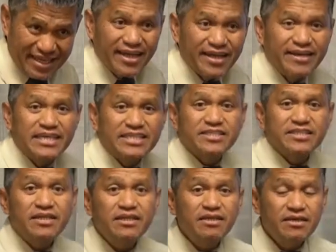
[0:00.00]
The
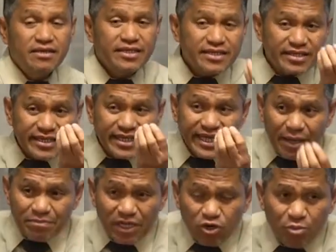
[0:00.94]
seed kept
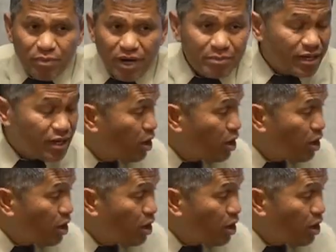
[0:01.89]
the commandment.